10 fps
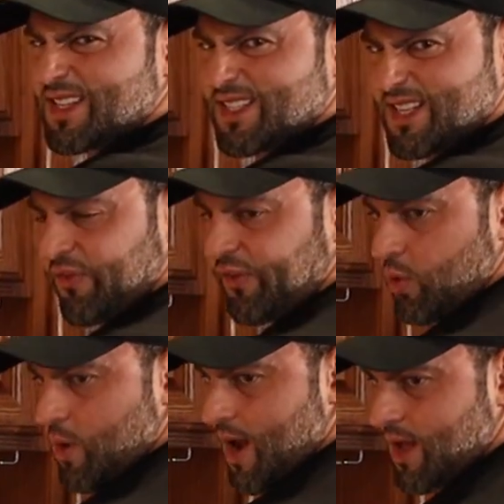it sit for
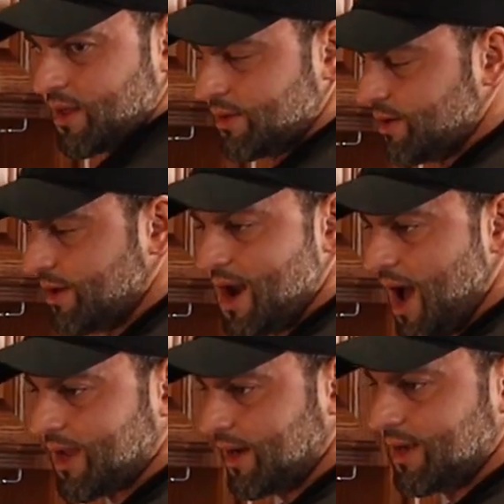a while, you're
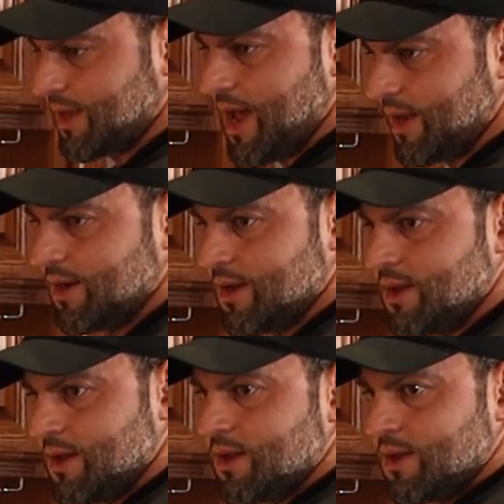not gonna get
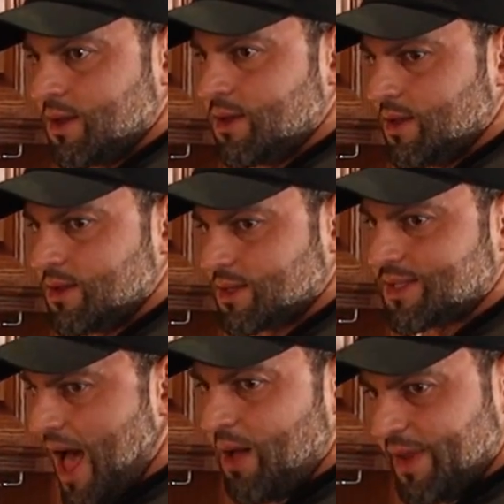
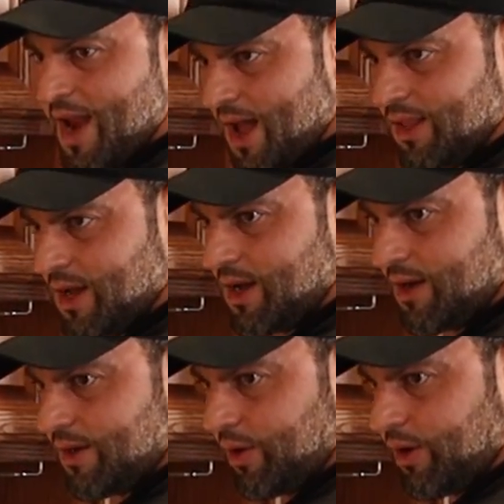salmonella
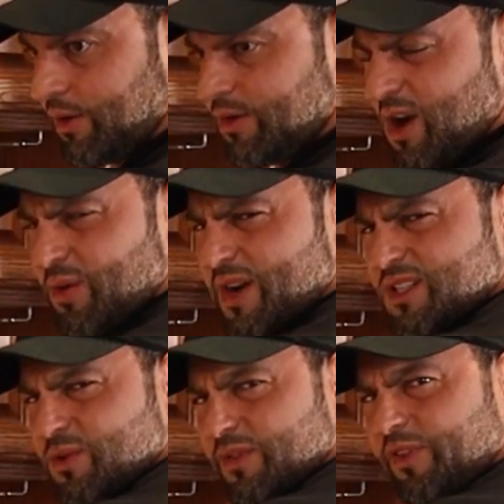or I don't know what
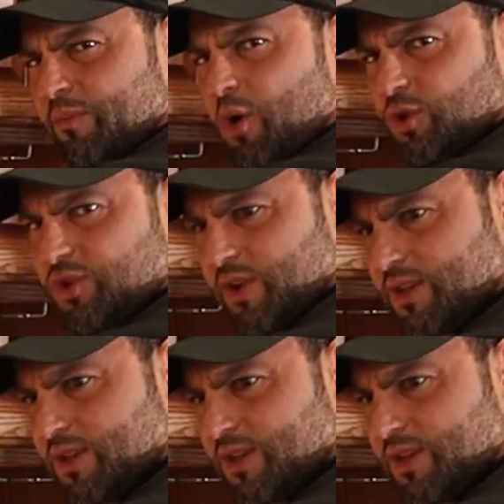is it with from poultry?